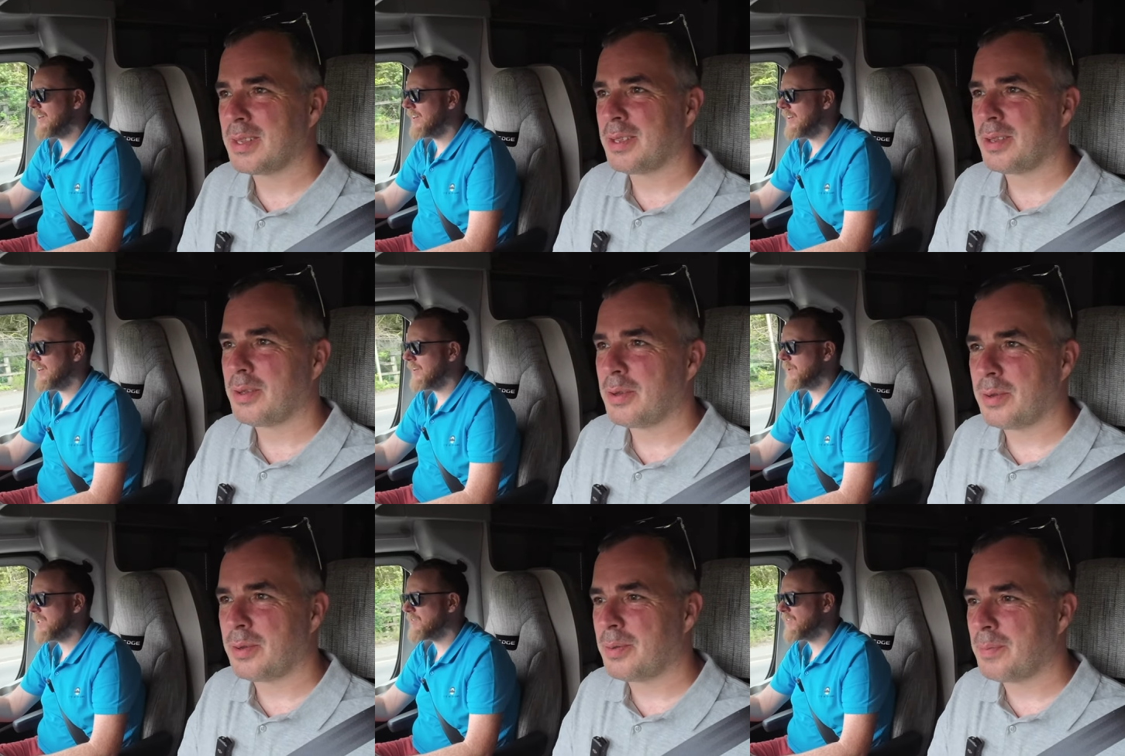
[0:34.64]
Speaker 1: uh,
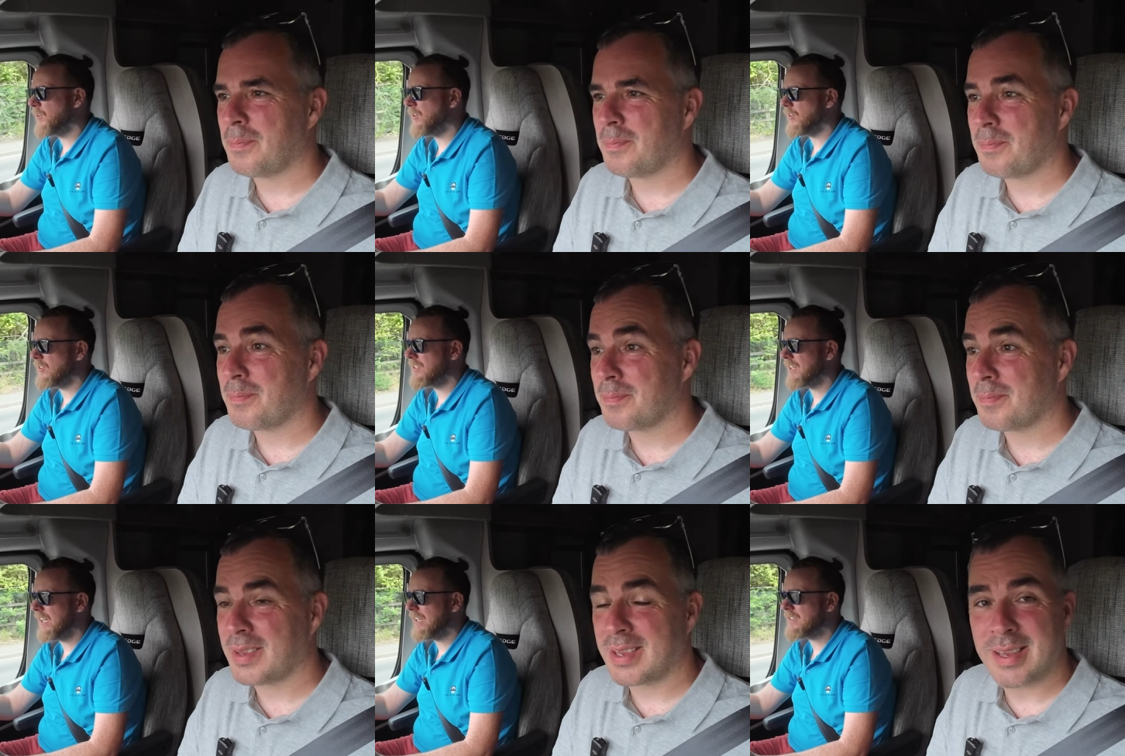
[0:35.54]
which for us
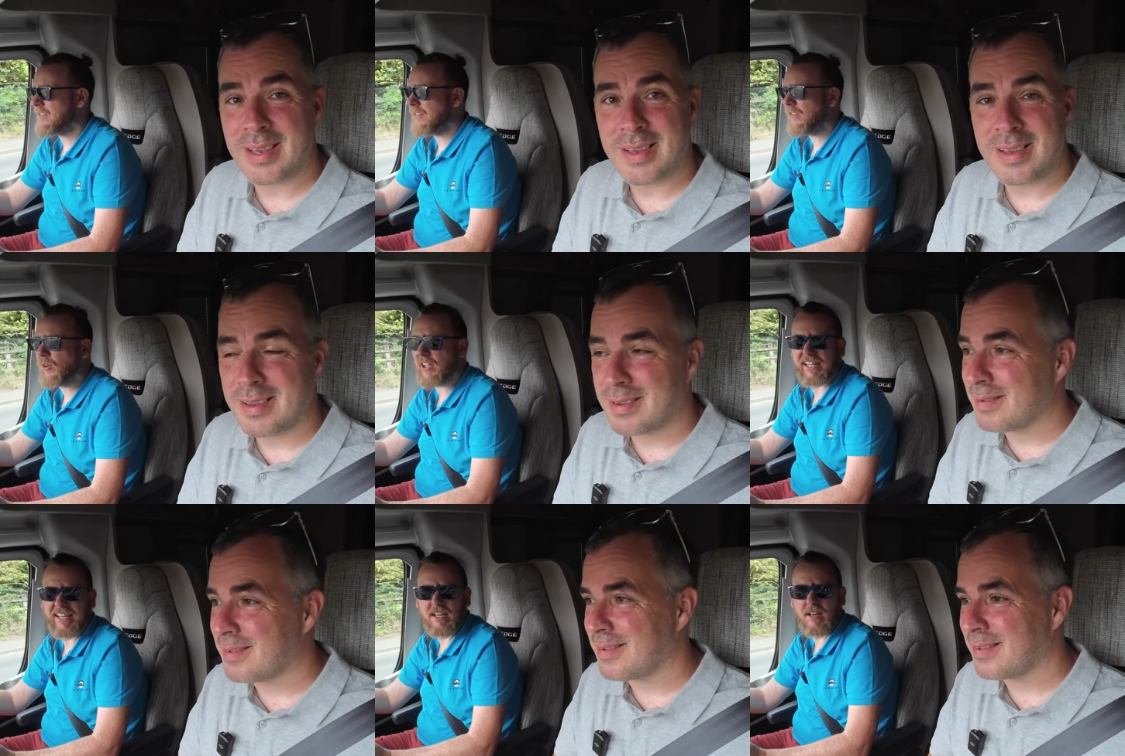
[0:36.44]
is
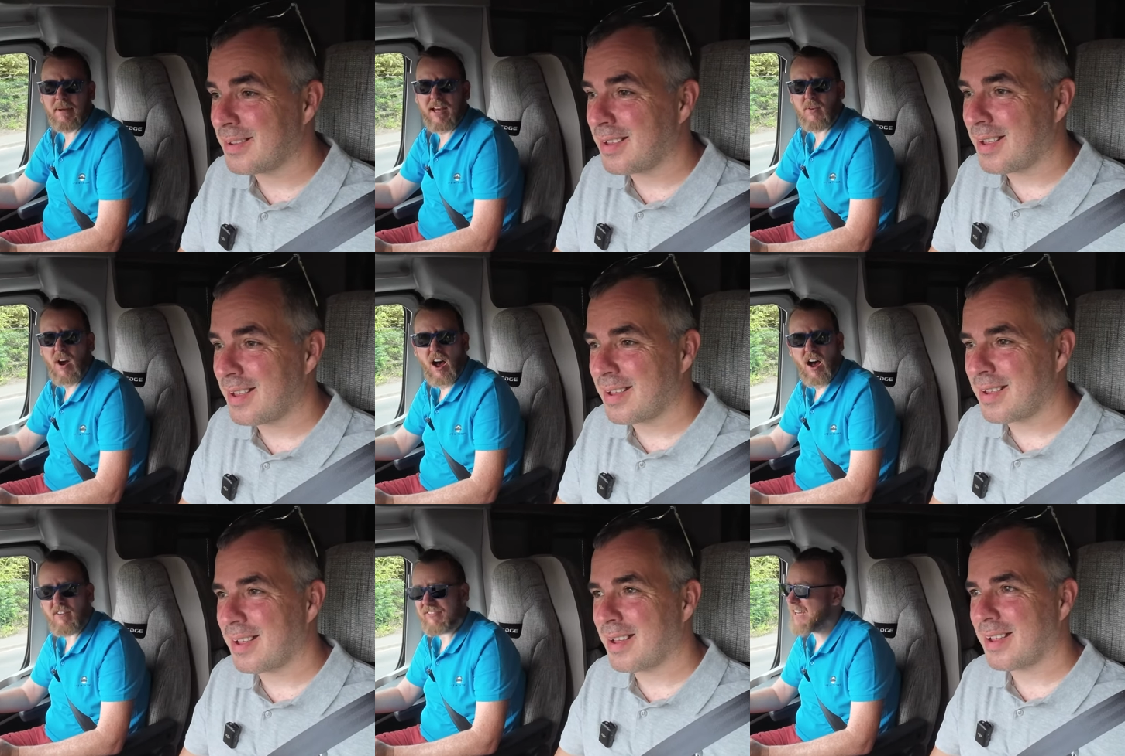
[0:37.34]
luckily about
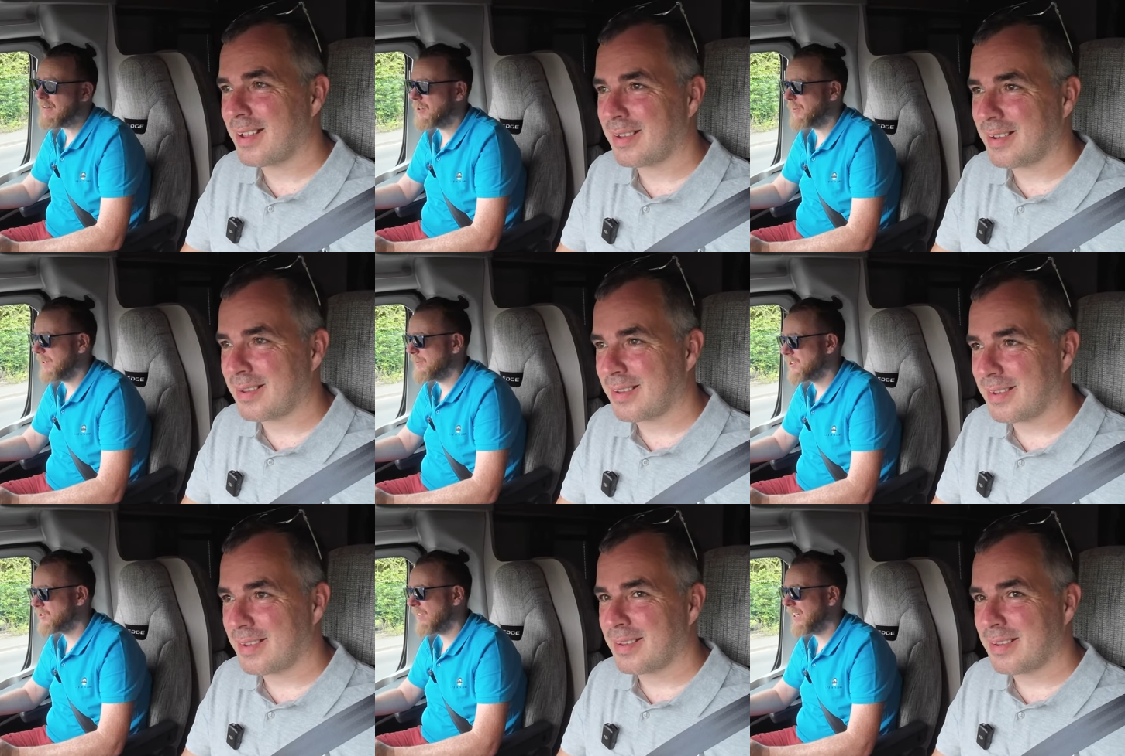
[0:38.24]
half an hour away, which
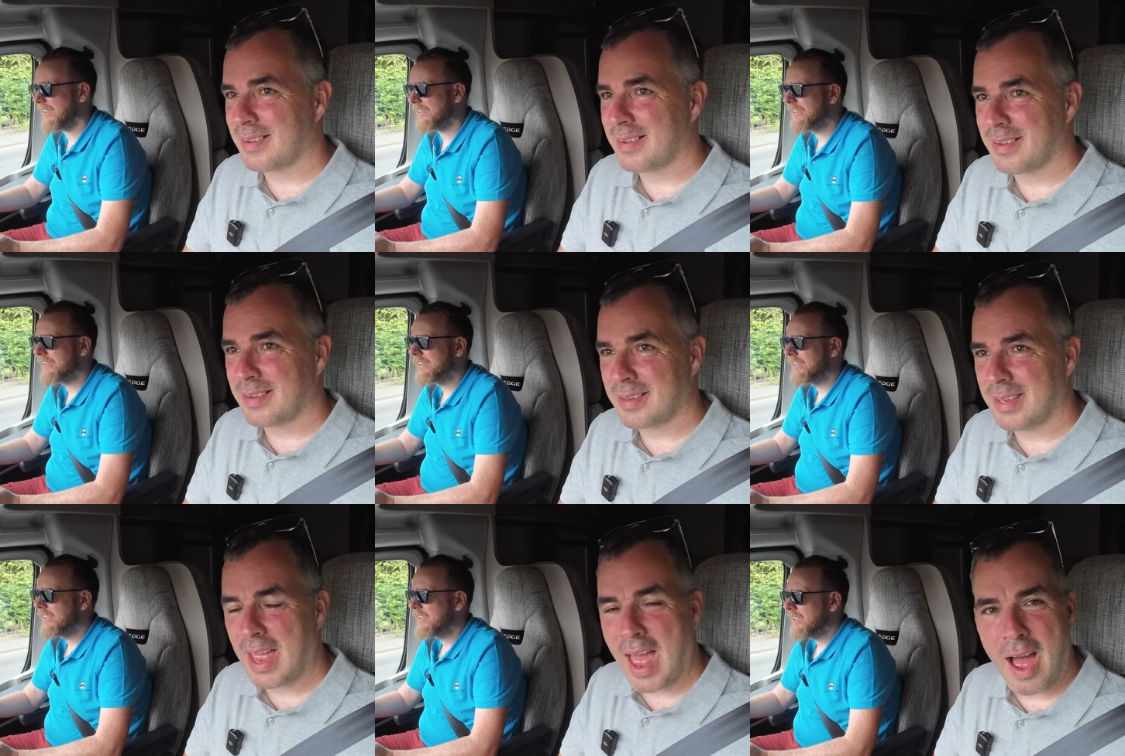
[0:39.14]
is great.
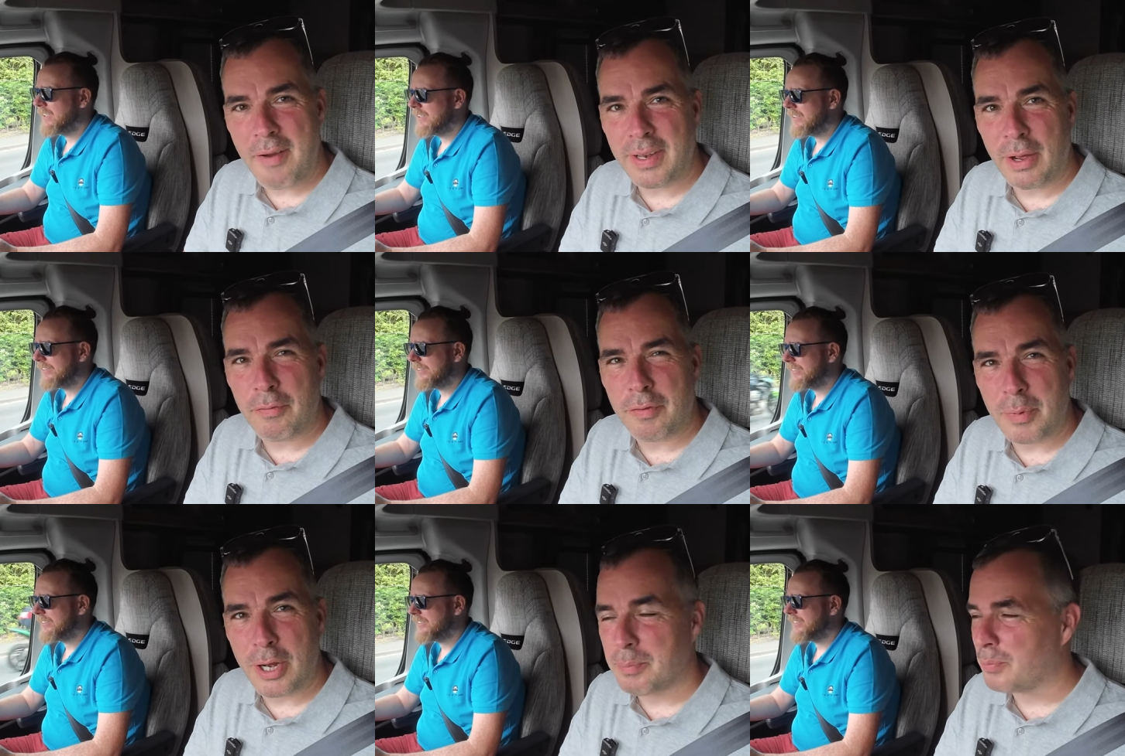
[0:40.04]
Yeah,
Speaker 2: half an hour from
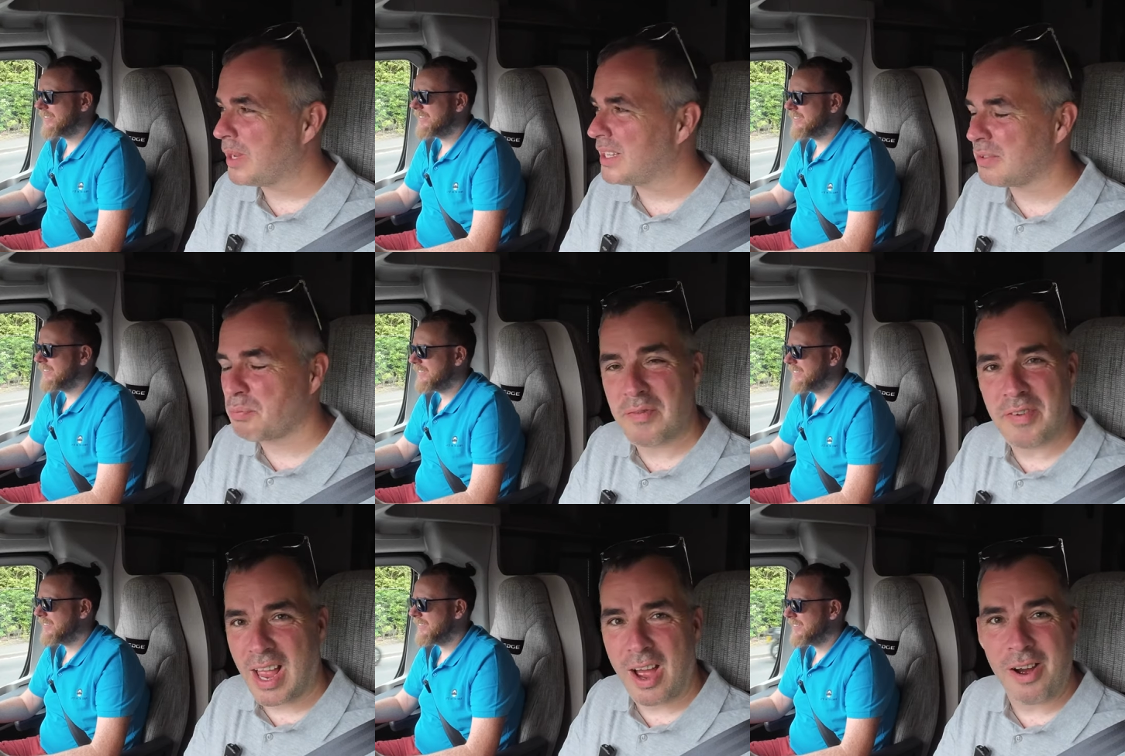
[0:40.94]
home means if we
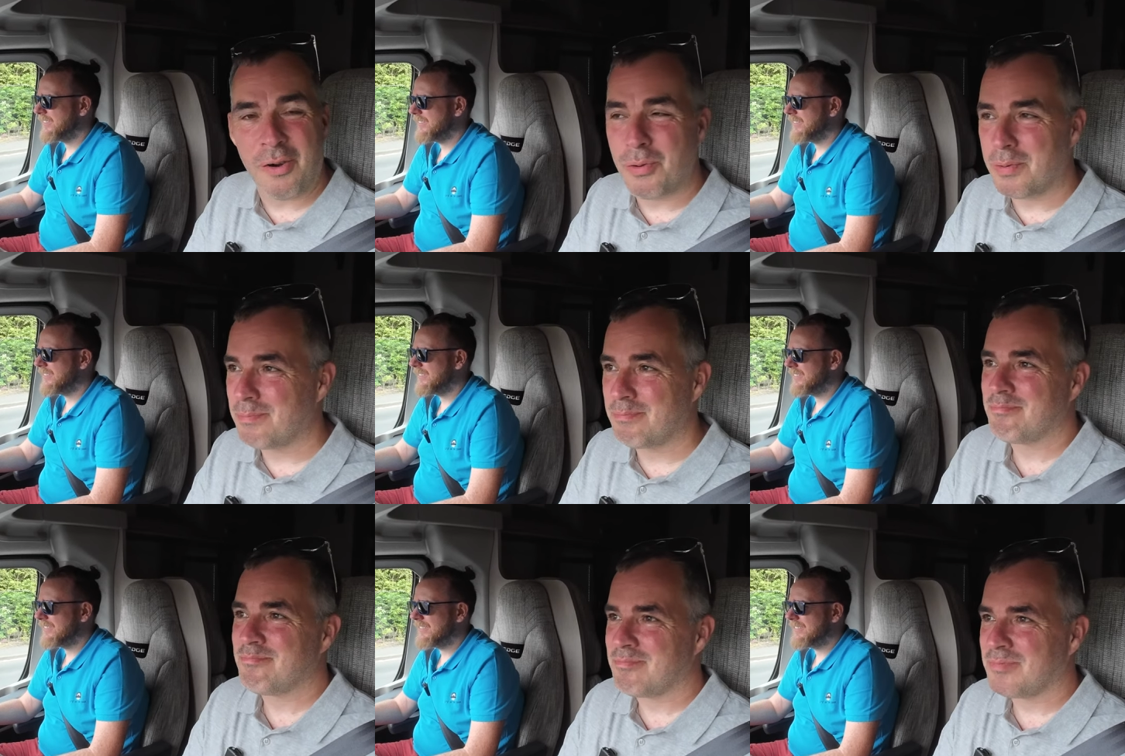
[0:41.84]
forget out,
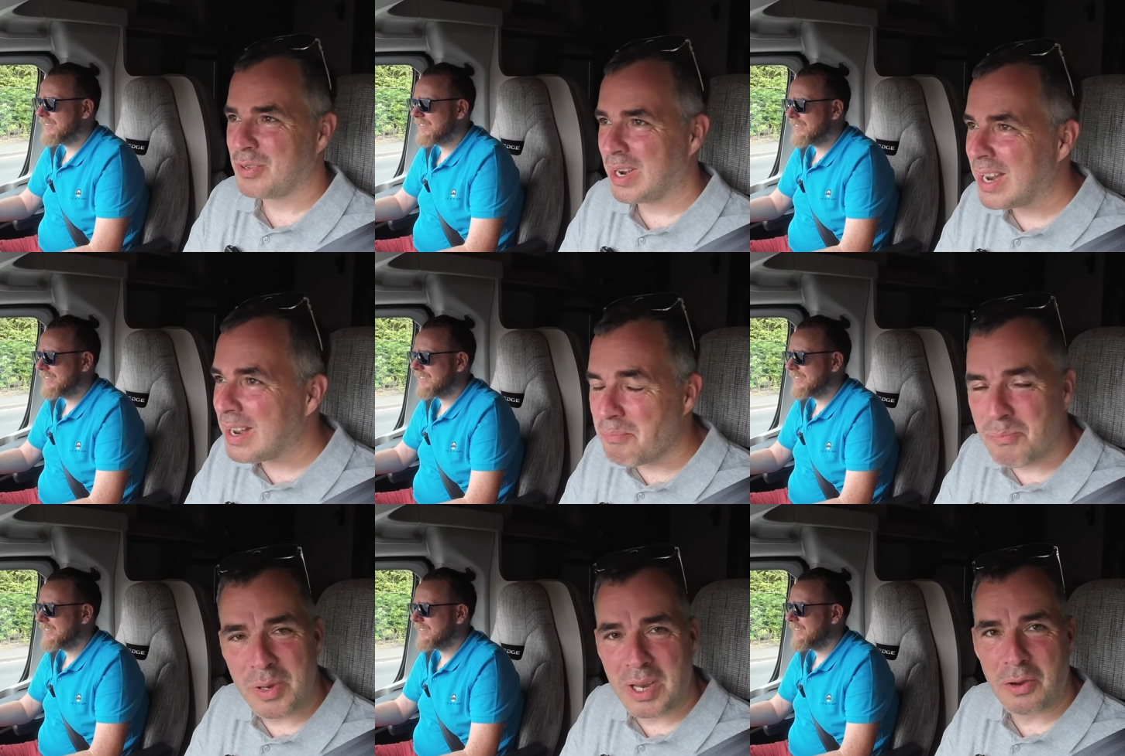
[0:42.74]
great,
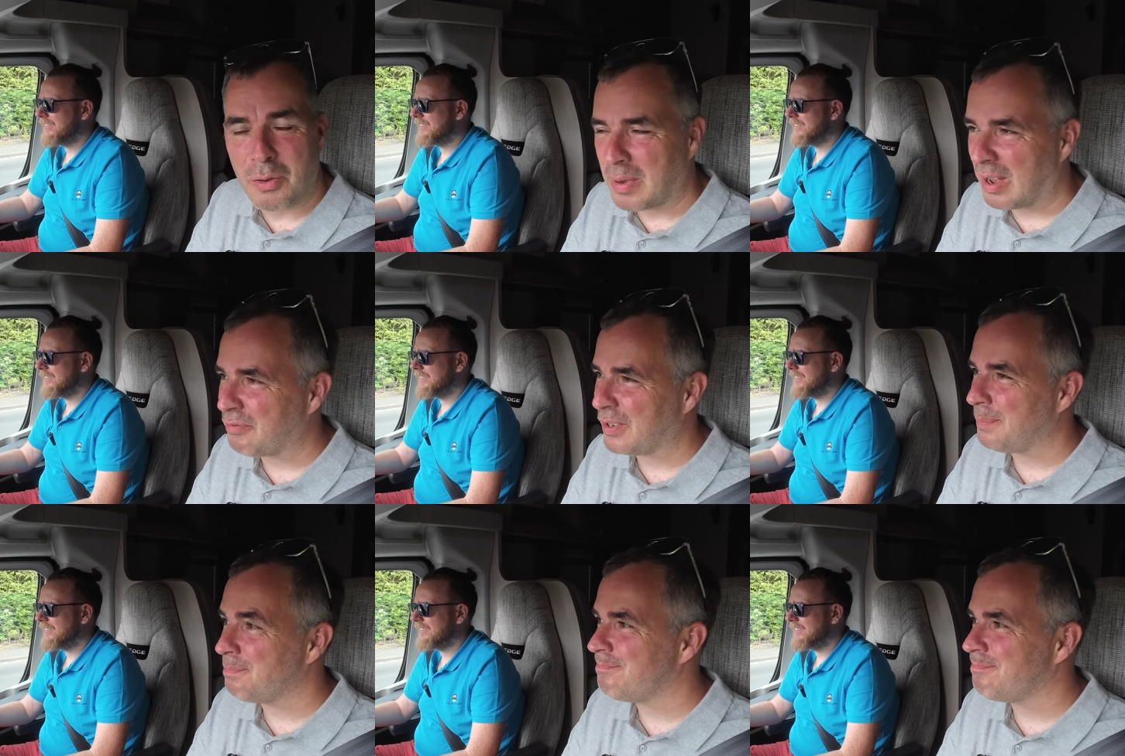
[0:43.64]
we can come back for it.